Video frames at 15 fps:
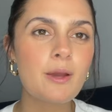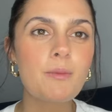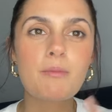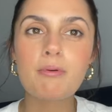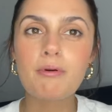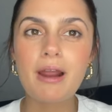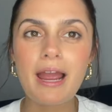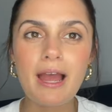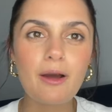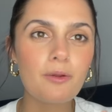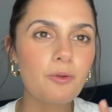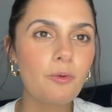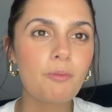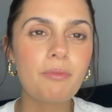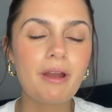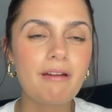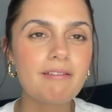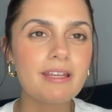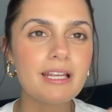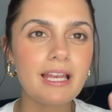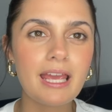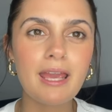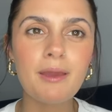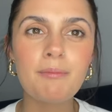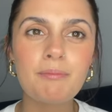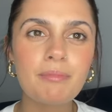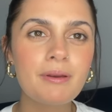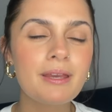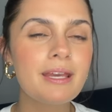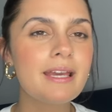brown or berry
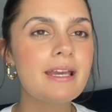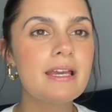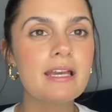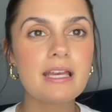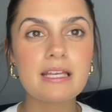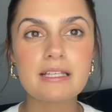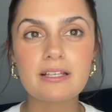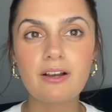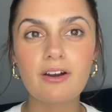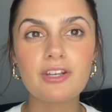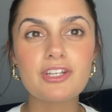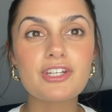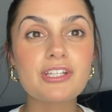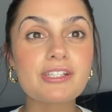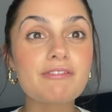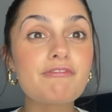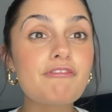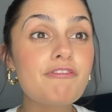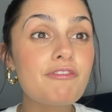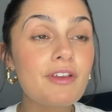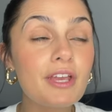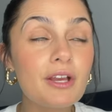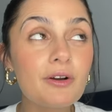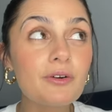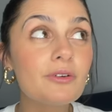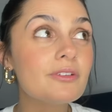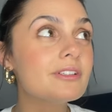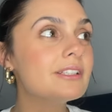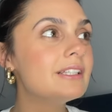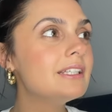lip, it kind of doesn't
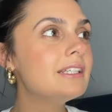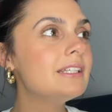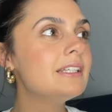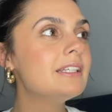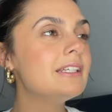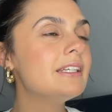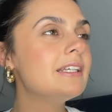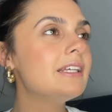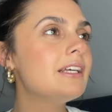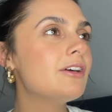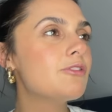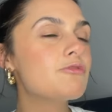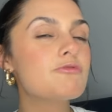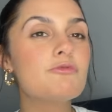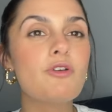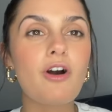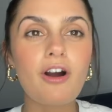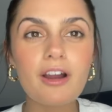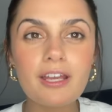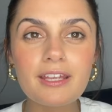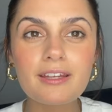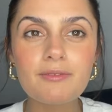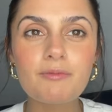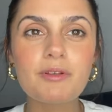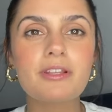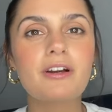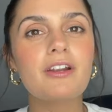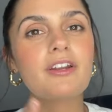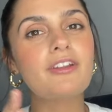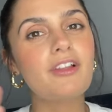feel right with
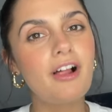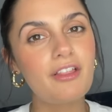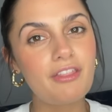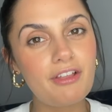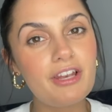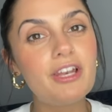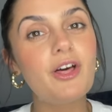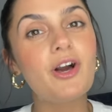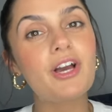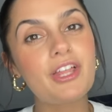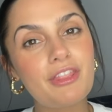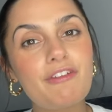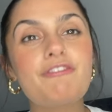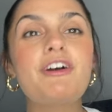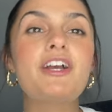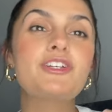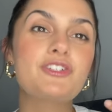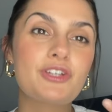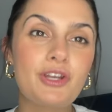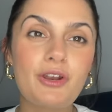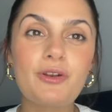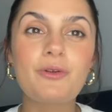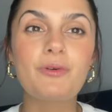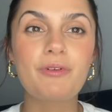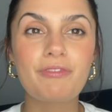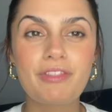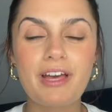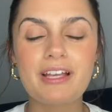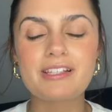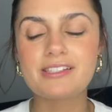kind of like the look and the fashion and all of
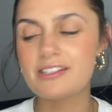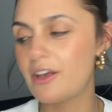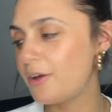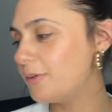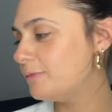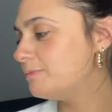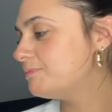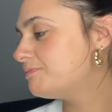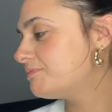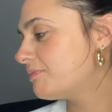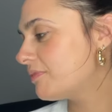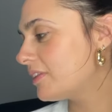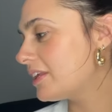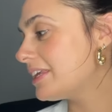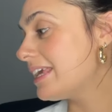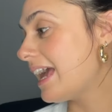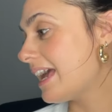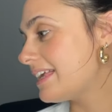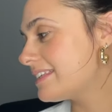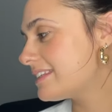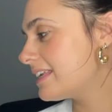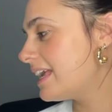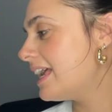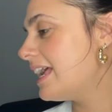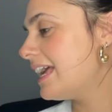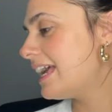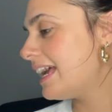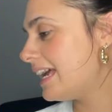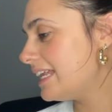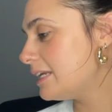that. So yes,
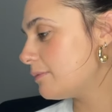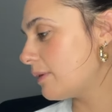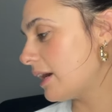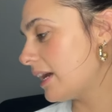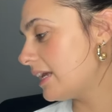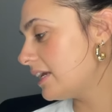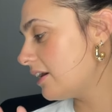anyway,